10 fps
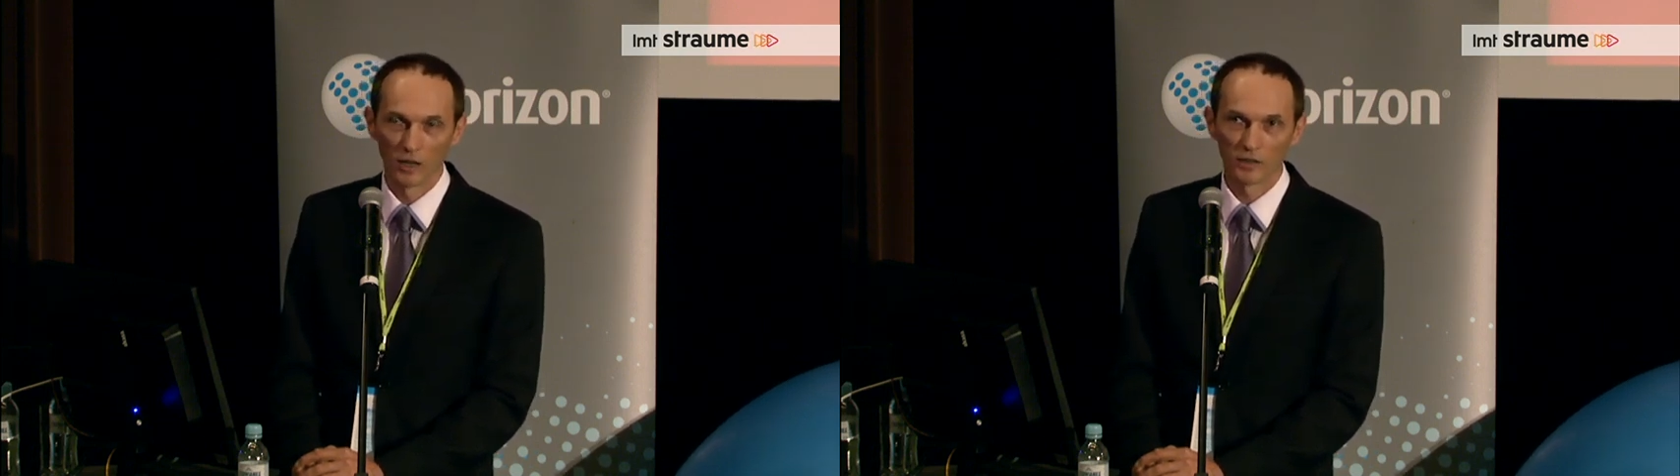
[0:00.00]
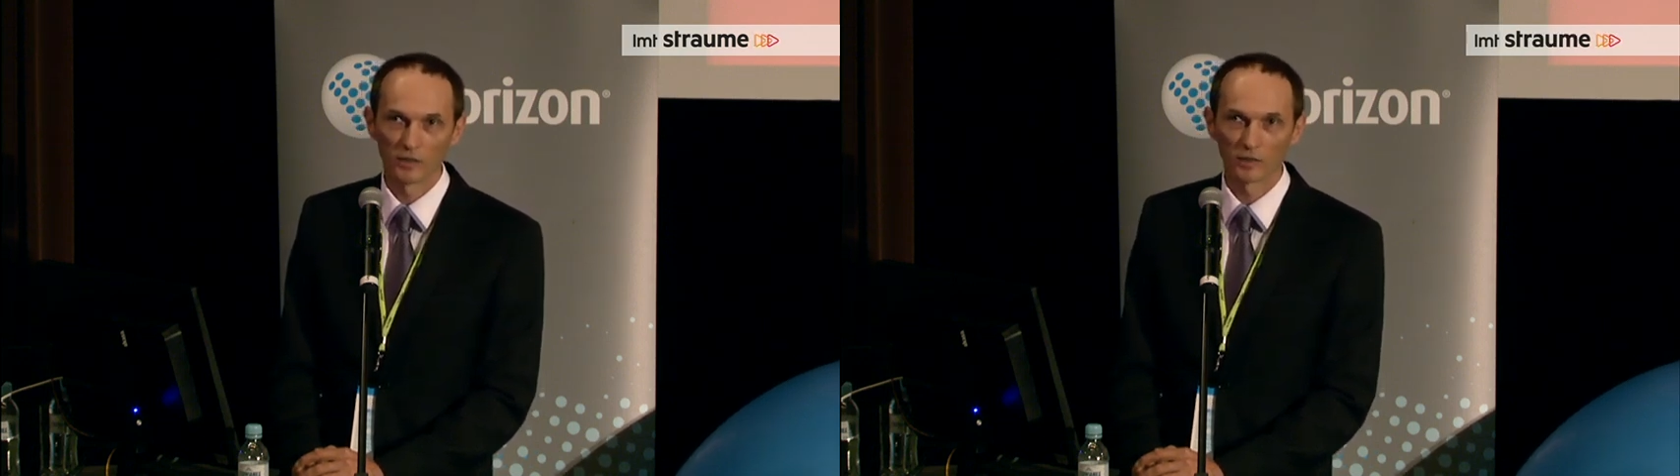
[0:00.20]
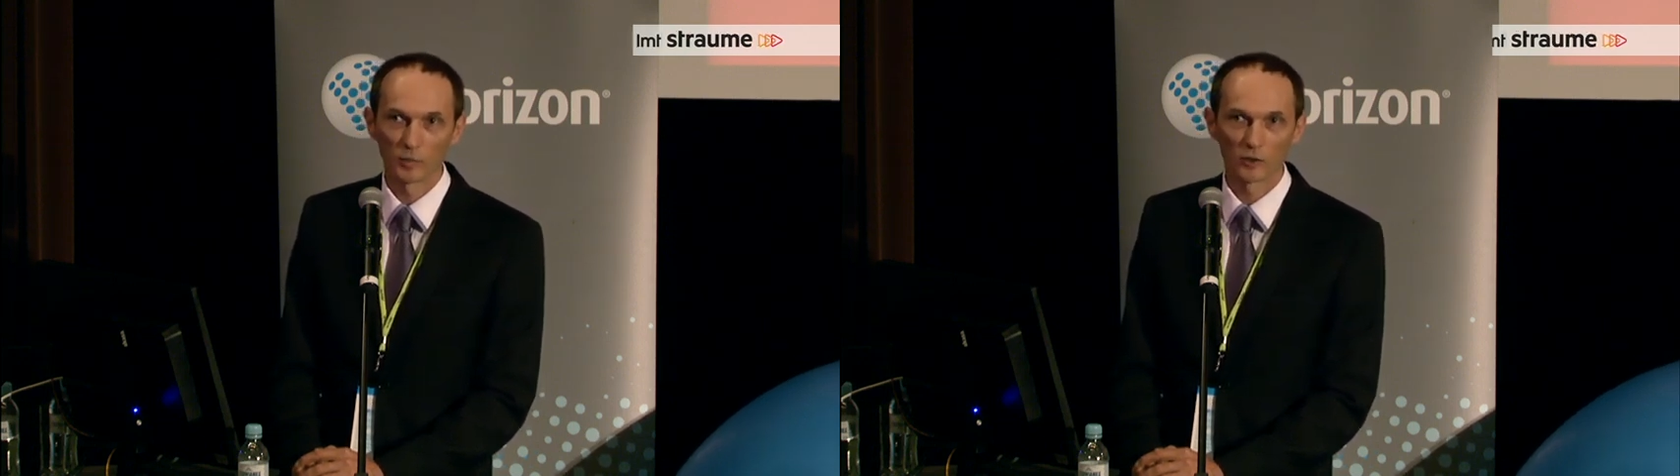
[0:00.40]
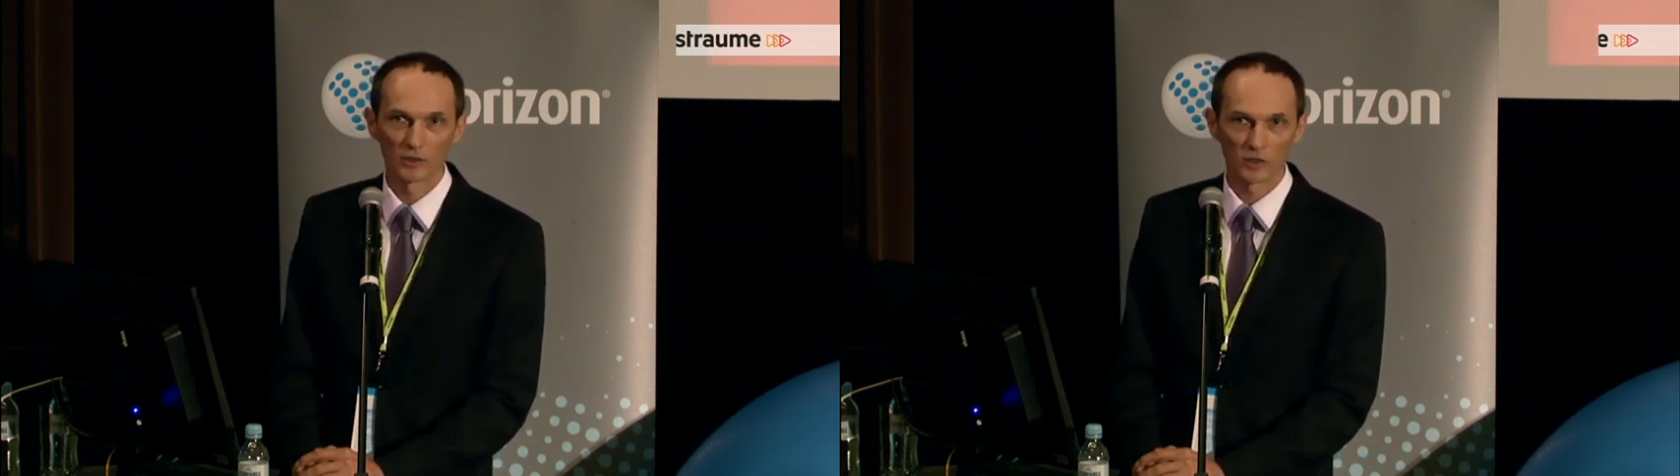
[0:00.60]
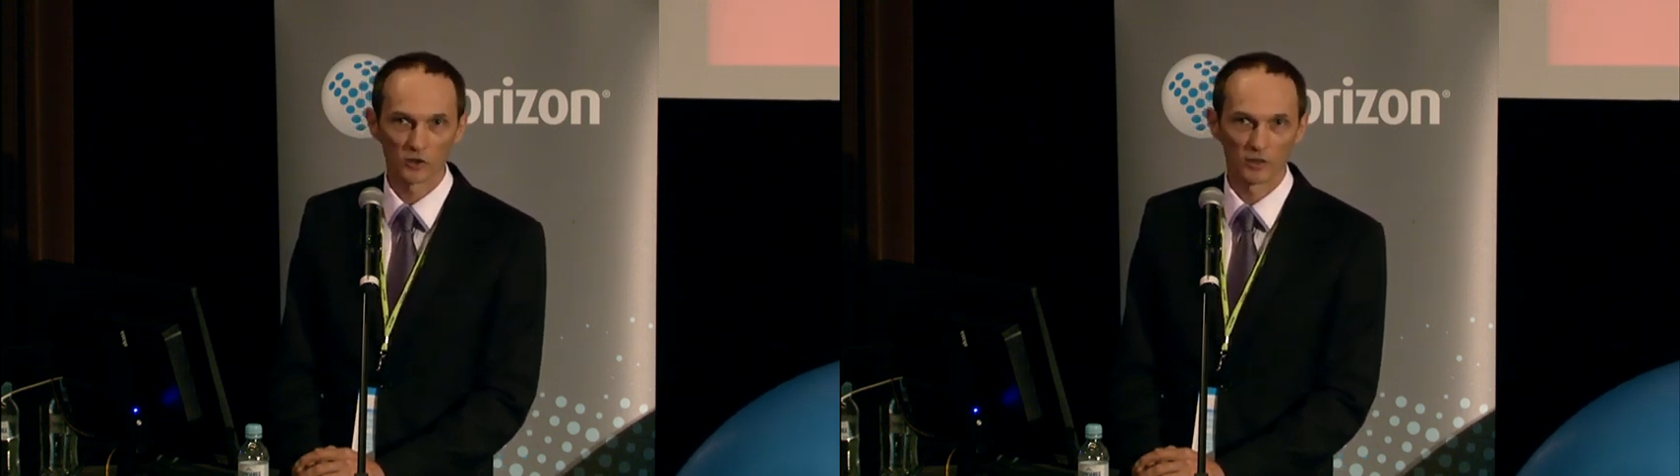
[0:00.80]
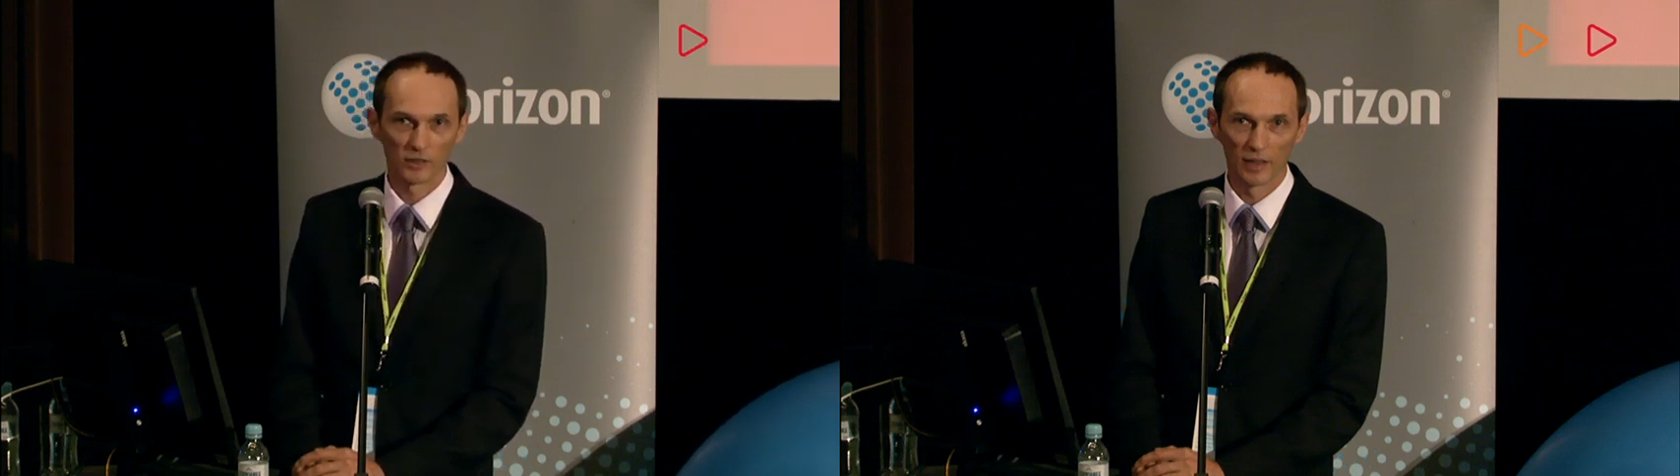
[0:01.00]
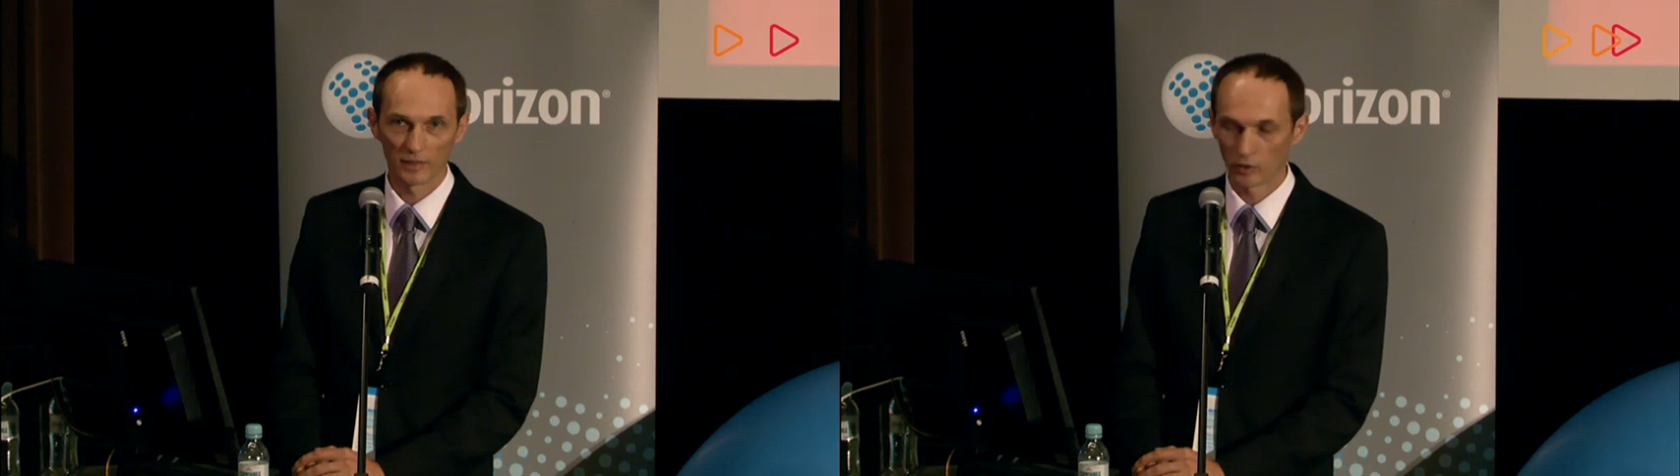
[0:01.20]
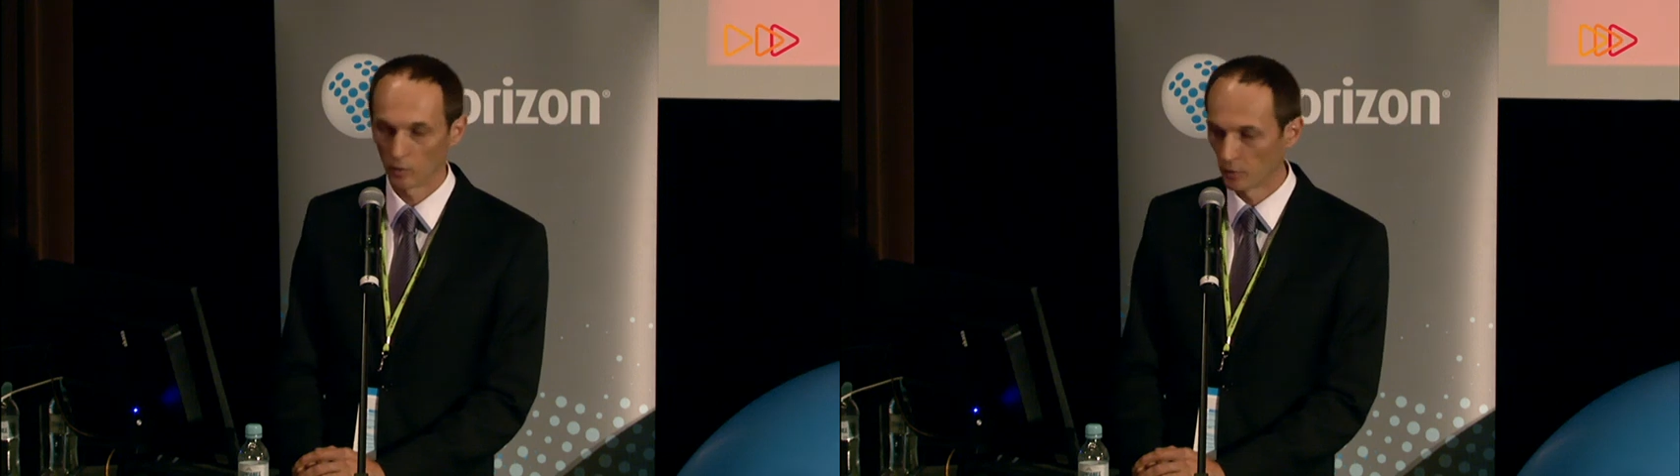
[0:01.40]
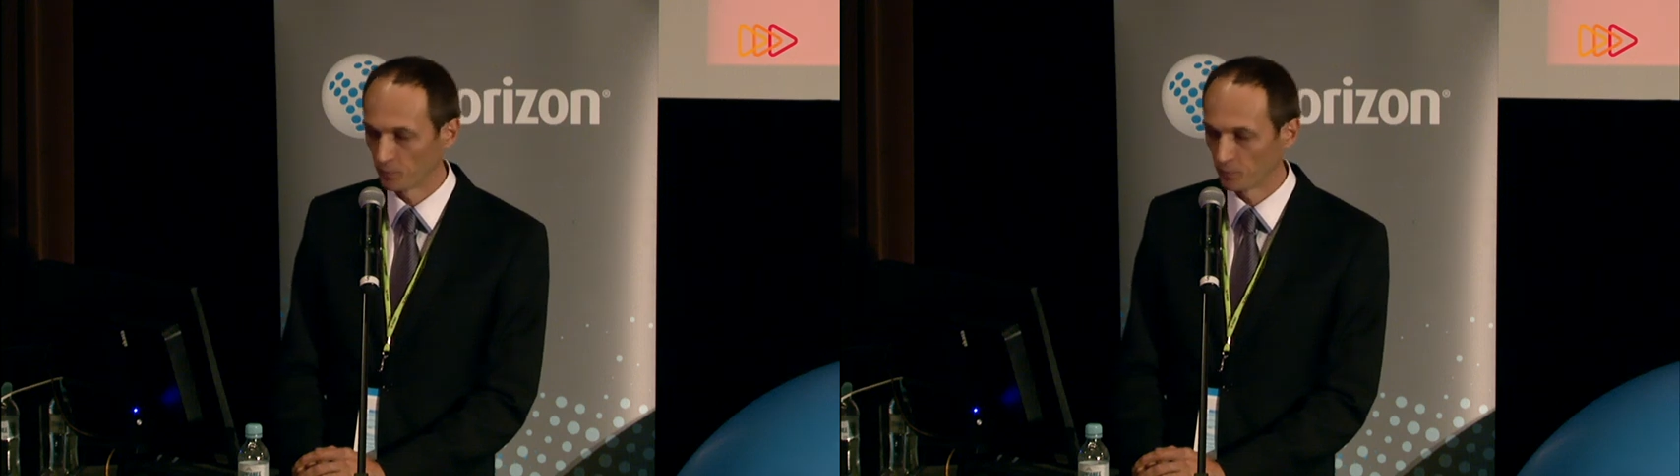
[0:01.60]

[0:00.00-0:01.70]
This is MicroStrategy Desktop.